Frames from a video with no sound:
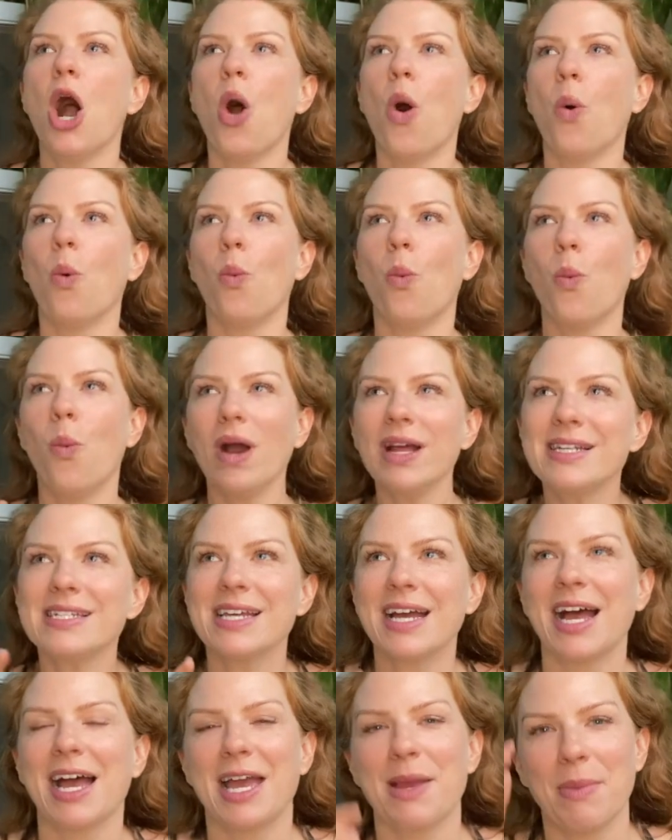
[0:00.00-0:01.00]
one
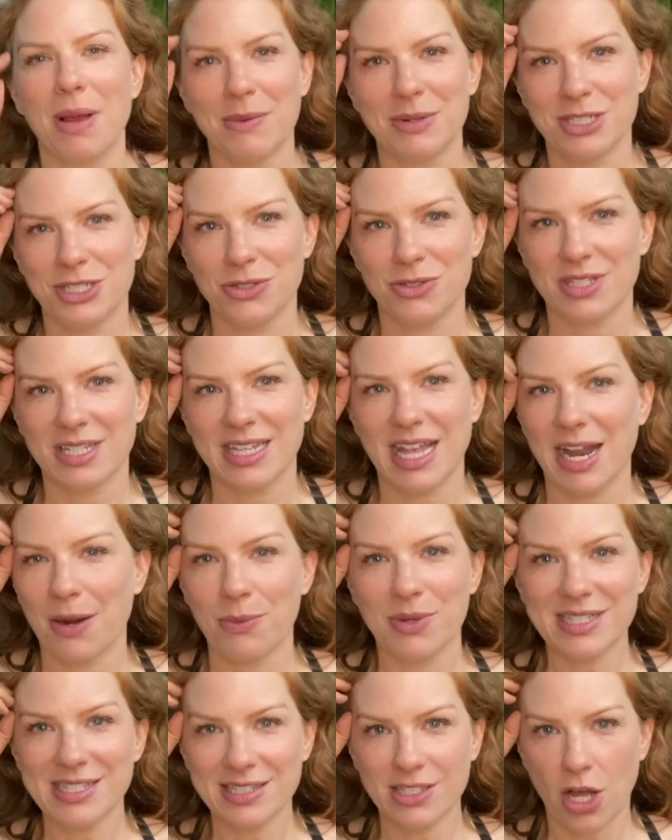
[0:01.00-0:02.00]
time I was using that, it
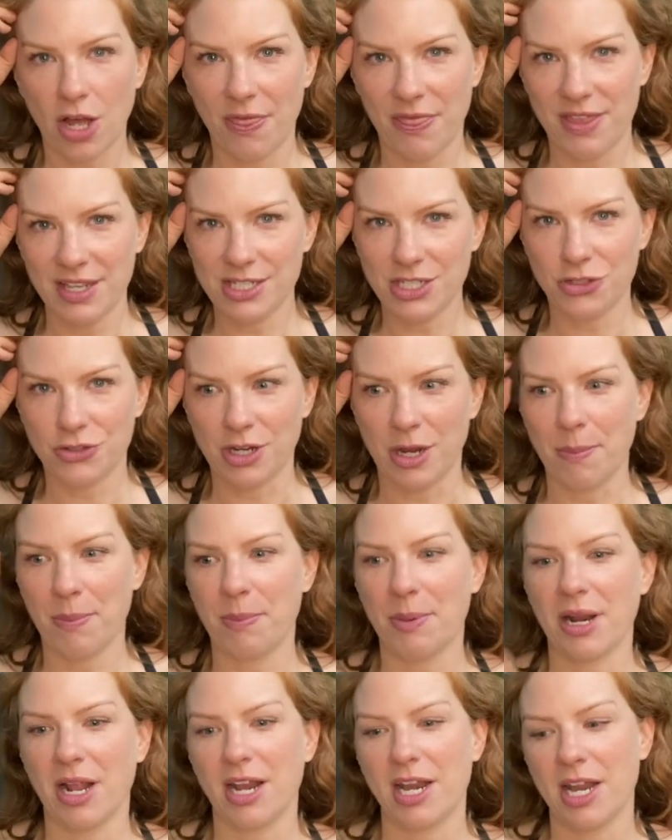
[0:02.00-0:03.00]
wasn't on this trip,
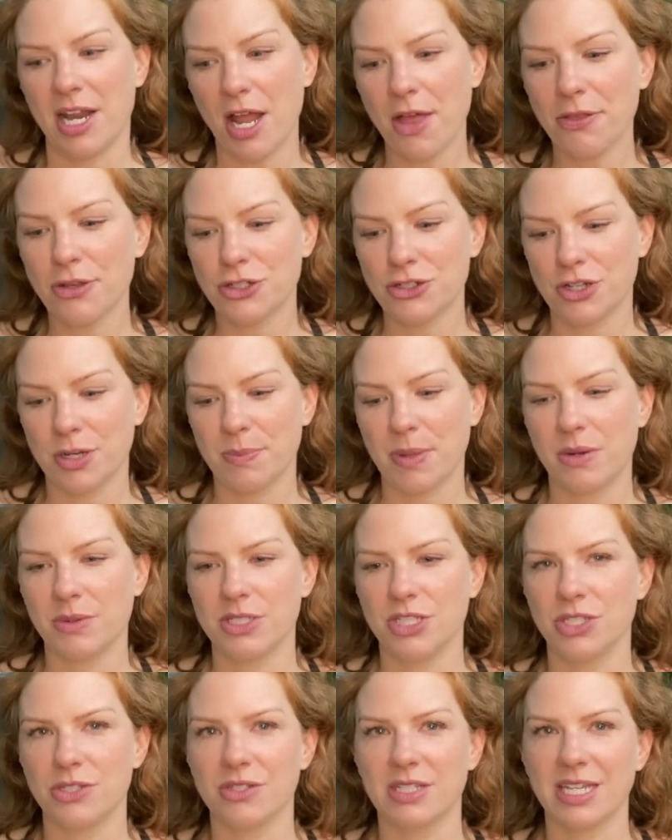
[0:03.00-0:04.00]
but on another trip I
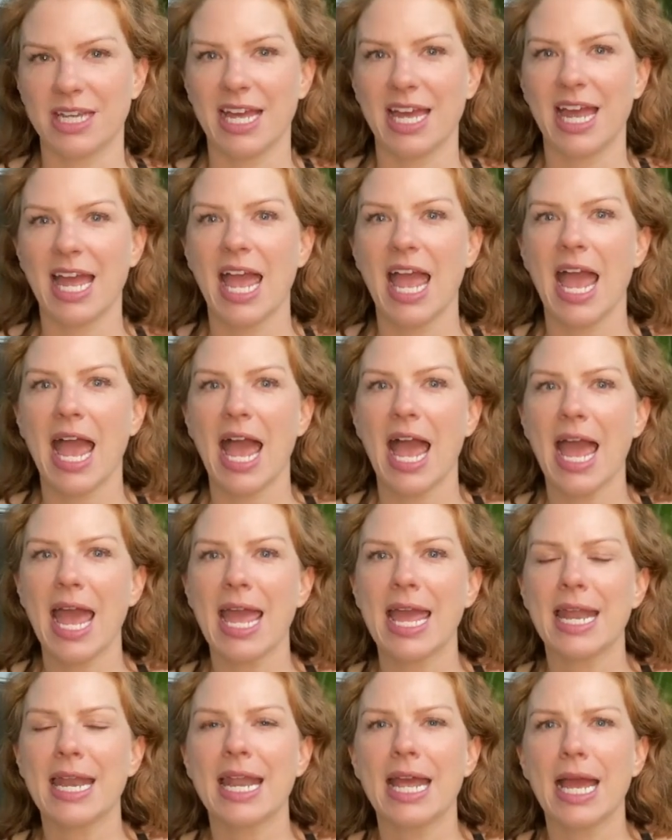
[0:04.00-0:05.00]
was using it,
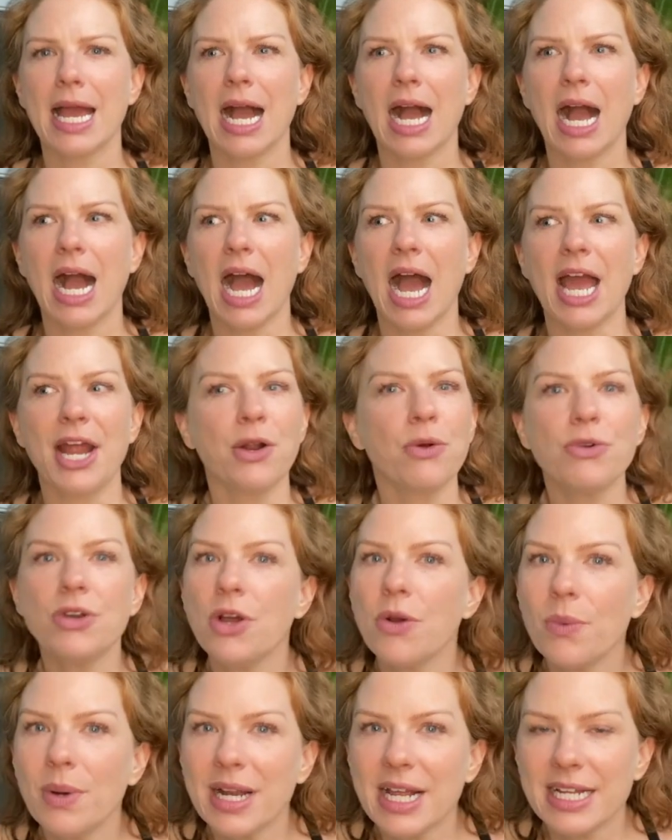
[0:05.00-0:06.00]
and I don't
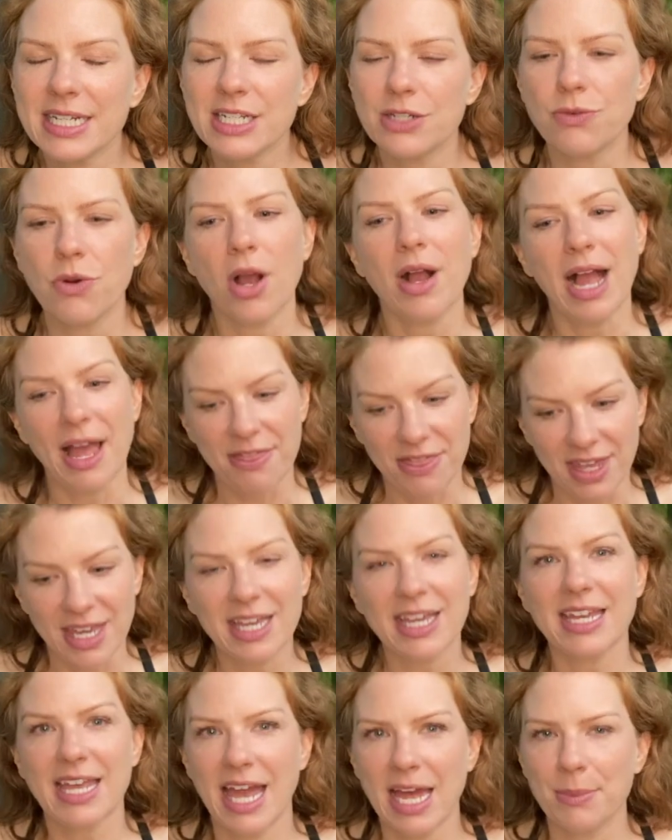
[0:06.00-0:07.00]
know what I did wrong. I think
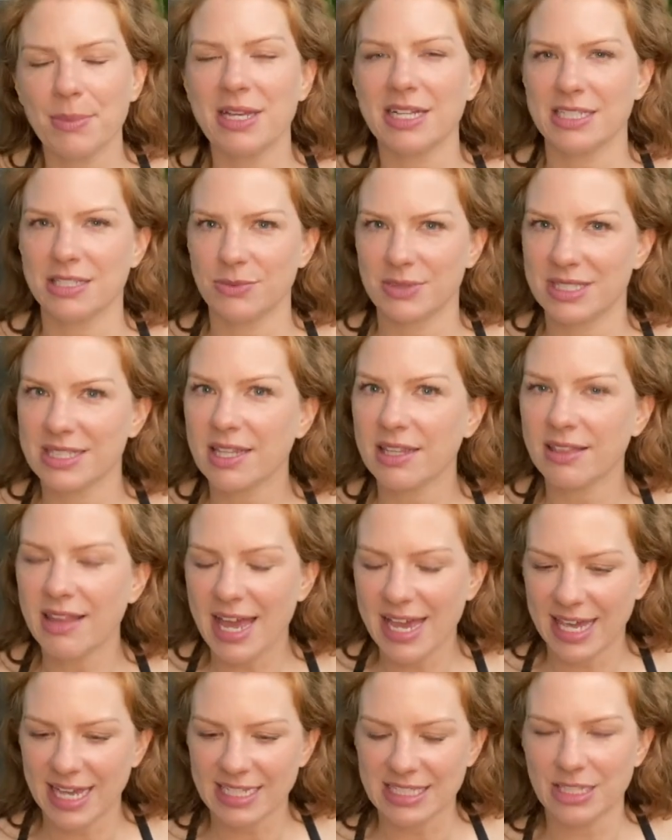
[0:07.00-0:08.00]
again, because it was the
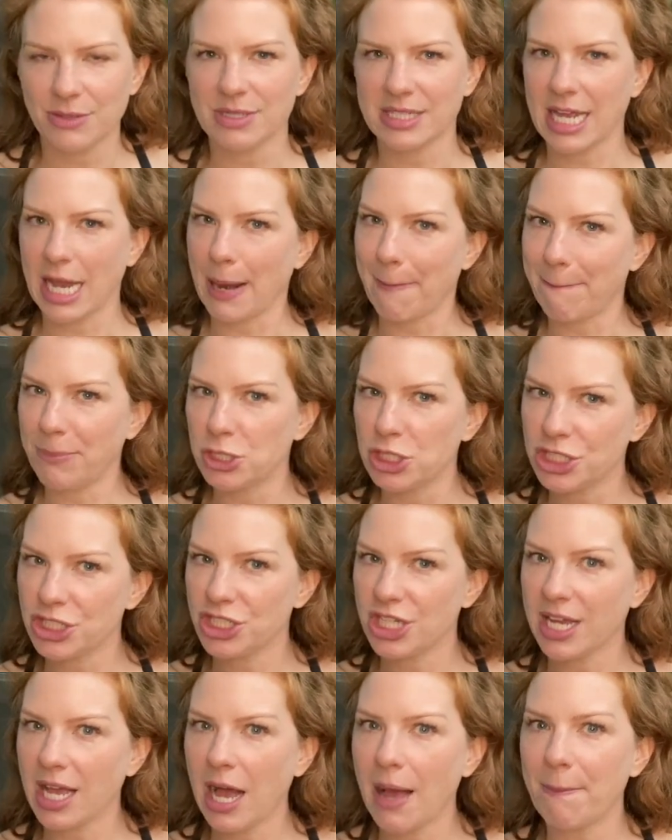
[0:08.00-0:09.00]
leggings and it was kind of
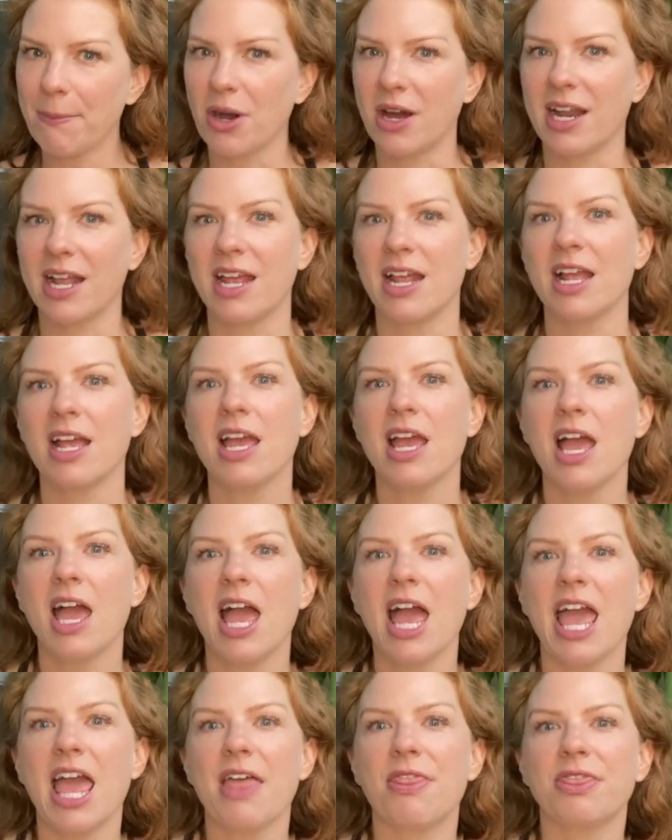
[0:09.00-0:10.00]
pushing up on it,
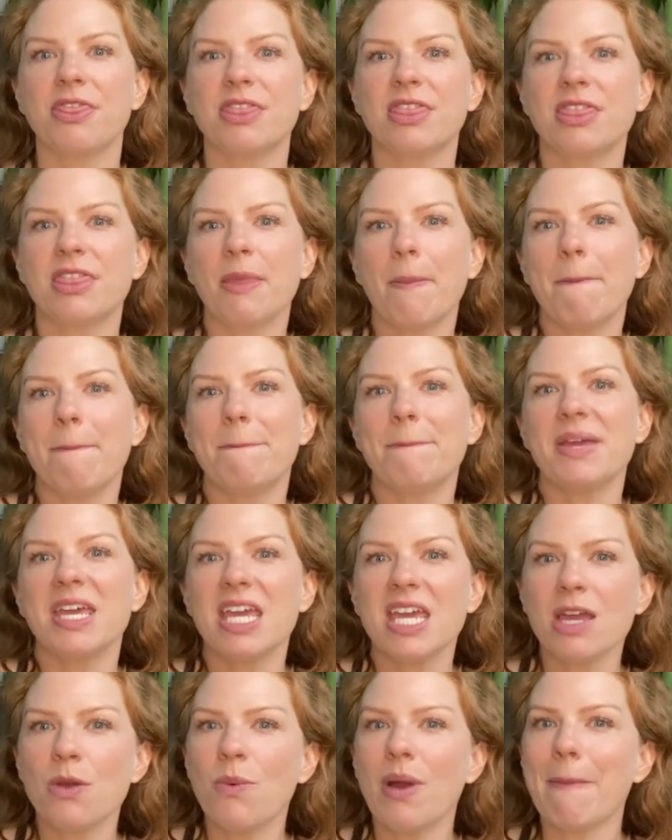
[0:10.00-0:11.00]
the
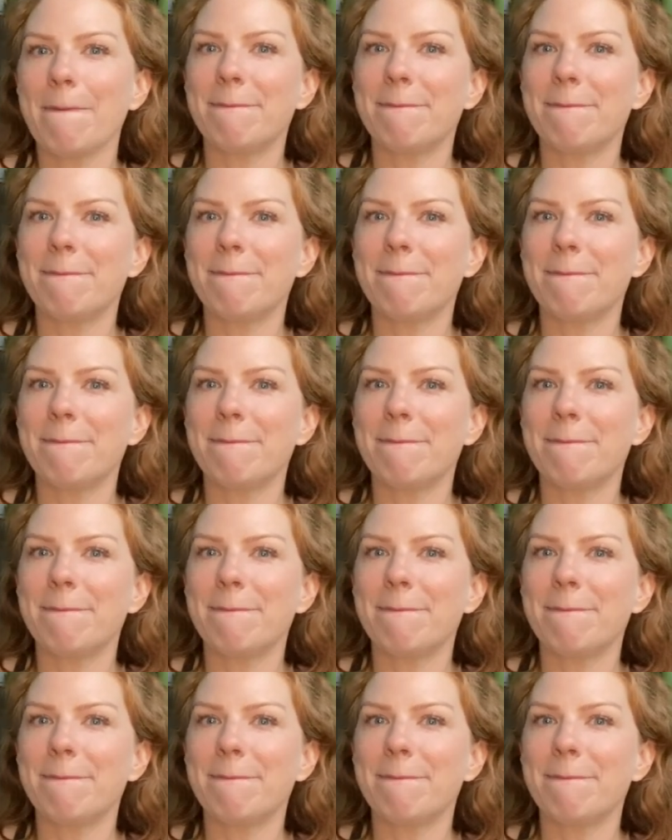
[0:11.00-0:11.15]
pee went